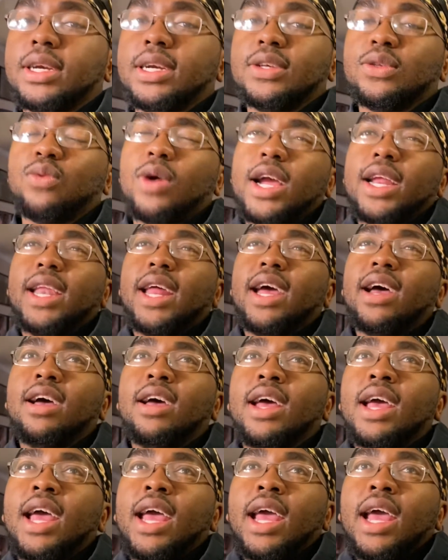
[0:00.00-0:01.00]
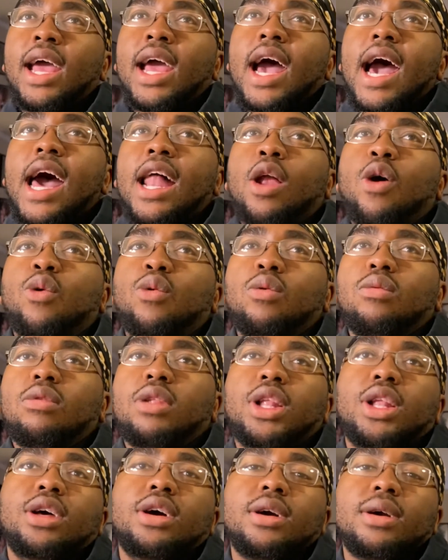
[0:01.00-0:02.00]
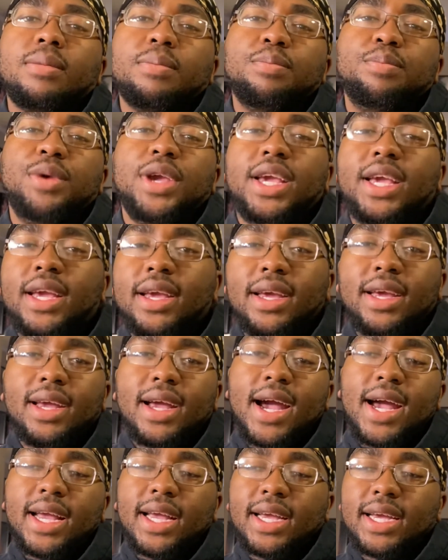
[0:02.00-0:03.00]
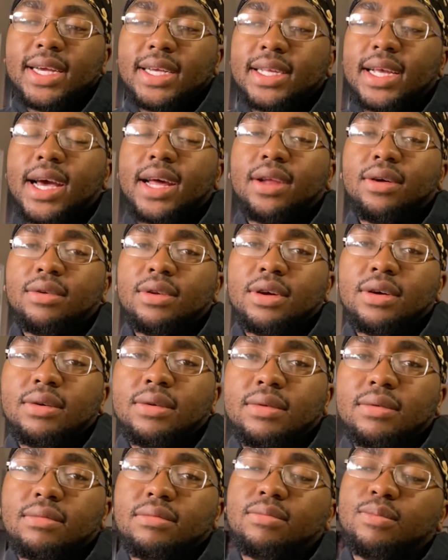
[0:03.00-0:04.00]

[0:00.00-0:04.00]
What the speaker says: Because right now I don't look big, I guess, I don't know,